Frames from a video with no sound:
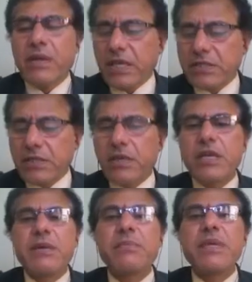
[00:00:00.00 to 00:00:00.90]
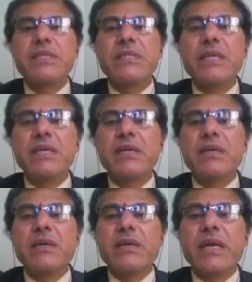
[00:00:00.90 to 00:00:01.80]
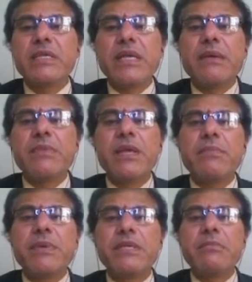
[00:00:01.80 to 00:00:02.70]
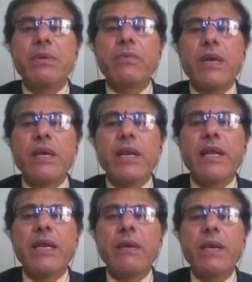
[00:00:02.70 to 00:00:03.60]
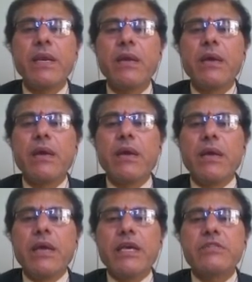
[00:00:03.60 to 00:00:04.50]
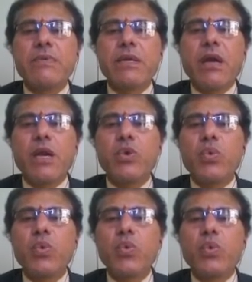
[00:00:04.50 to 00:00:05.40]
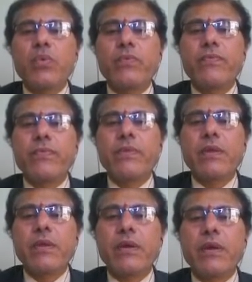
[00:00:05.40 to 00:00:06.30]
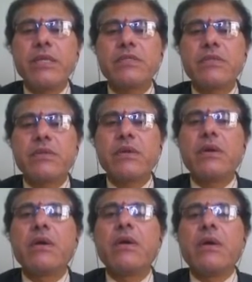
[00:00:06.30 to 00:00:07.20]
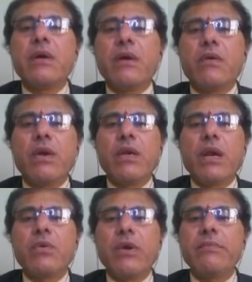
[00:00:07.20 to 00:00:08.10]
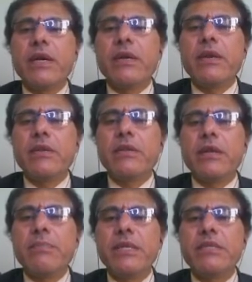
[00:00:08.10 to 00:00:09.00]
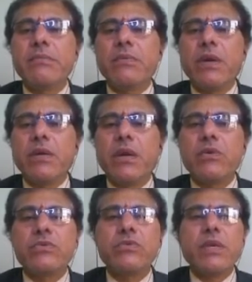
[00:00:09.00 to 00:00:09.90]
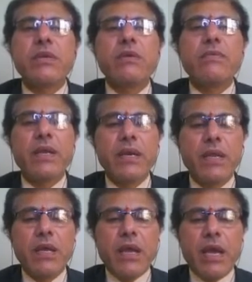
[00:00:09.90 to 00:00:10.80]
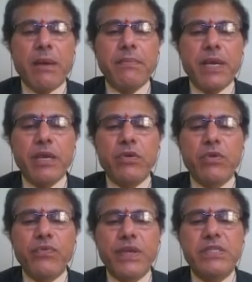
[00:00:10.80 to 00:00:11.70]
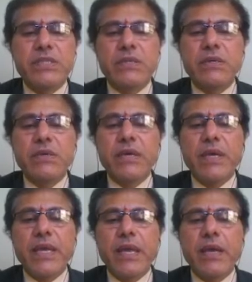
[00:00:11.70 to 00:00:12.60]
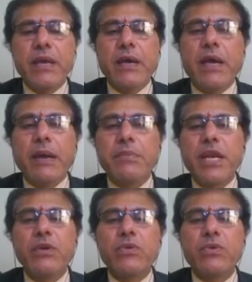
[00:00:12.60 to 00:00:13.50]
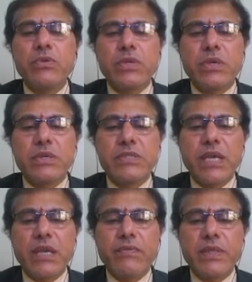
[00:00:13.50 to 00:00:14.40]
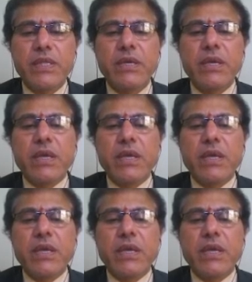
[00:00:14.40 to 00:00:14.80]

Yes, let me see. Yes, I am there in page number 111. Yes, 102. Yes, 102. I am there in that page number 102, student, wherein I am trying to fix I am trying to check with